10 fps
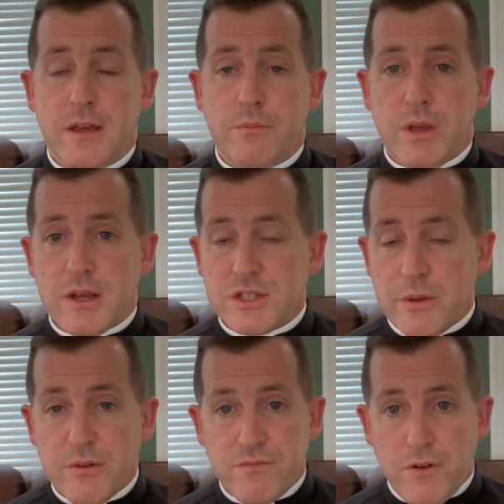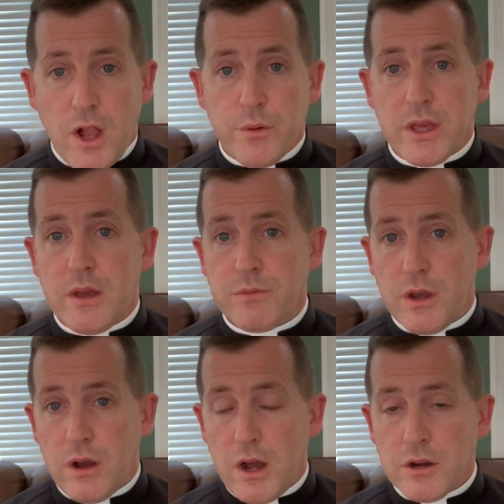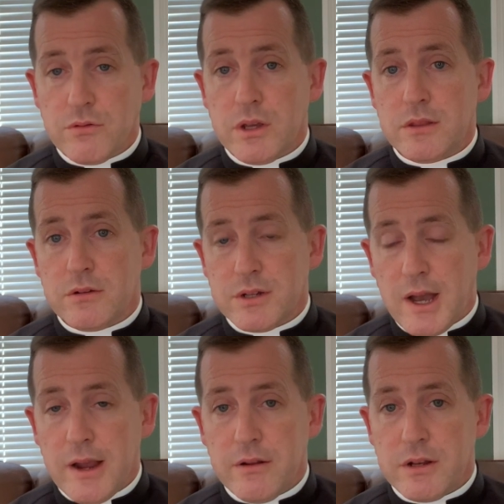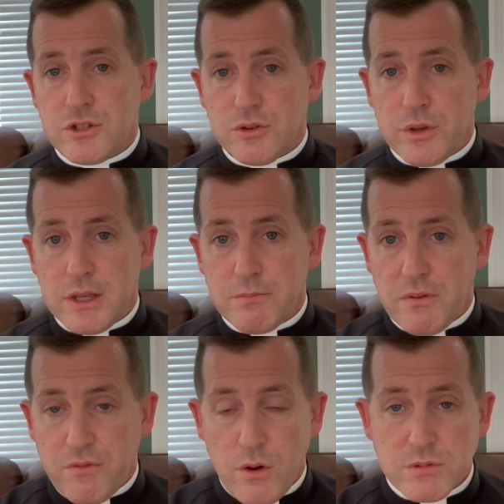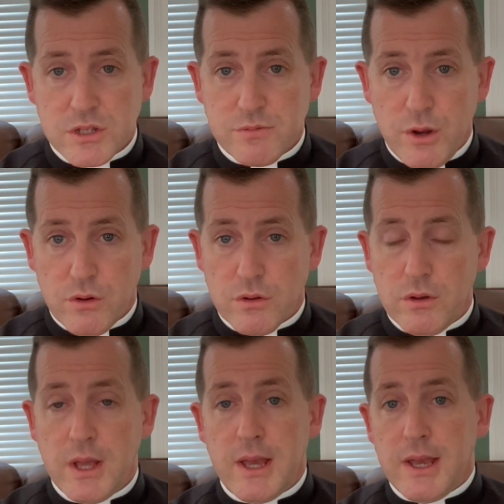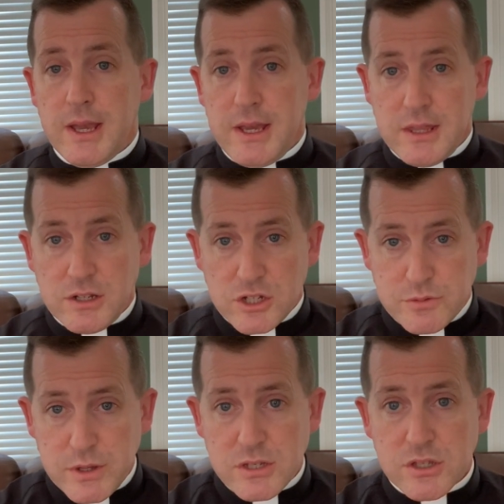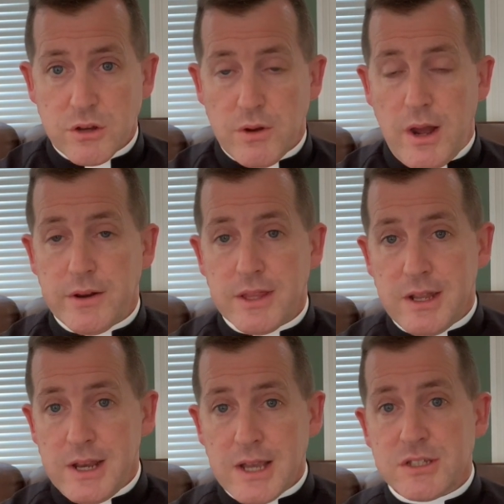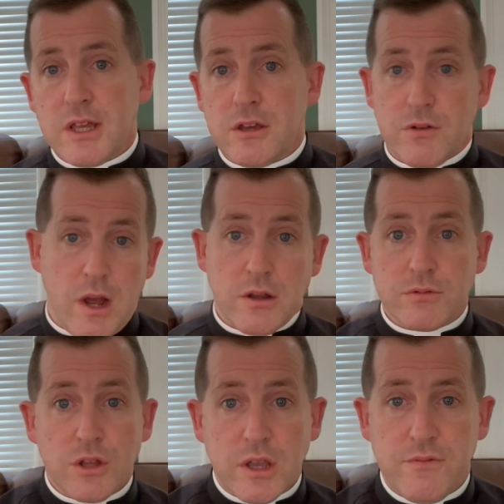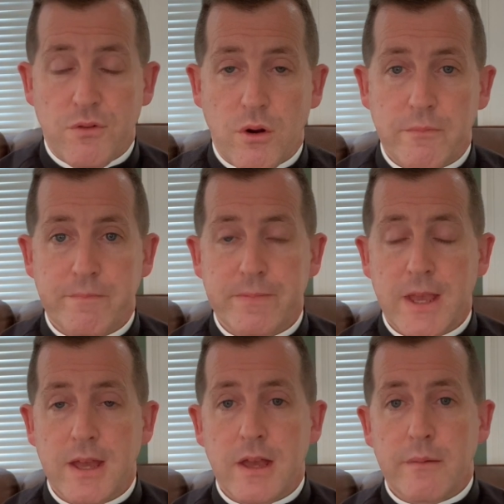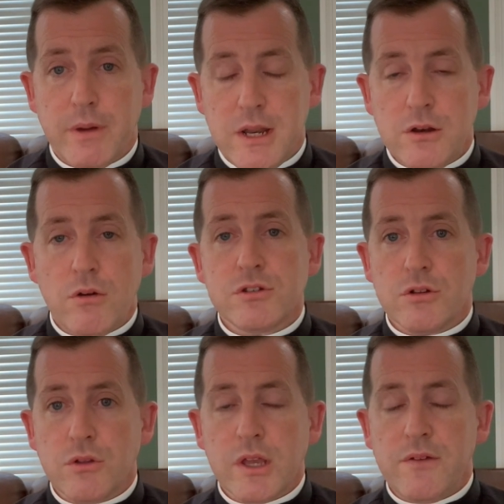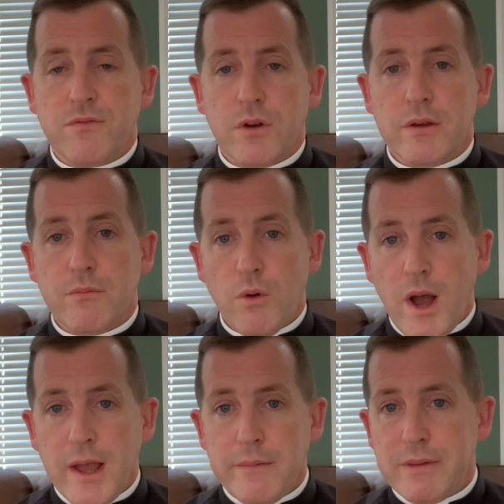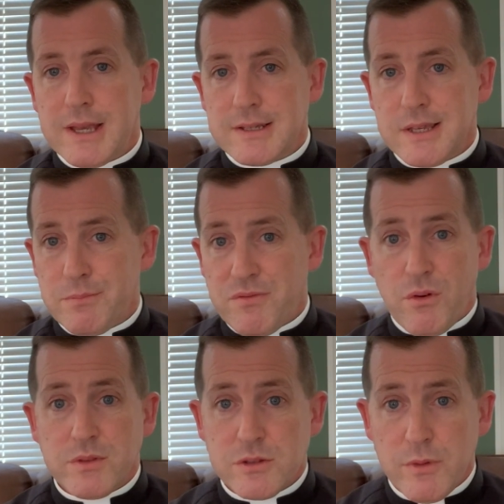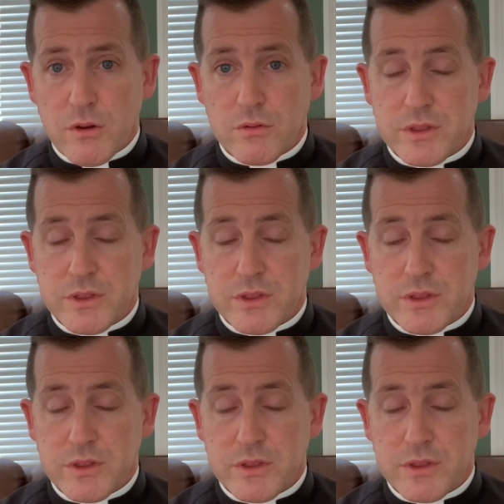Because they've been following him, they're hungry, they're tired, and so he performs this miracle. He then dismisses the crowd, and the next day the crowd comes looking for him. But he knows they're looking for him. Why? Because he performed this miracle.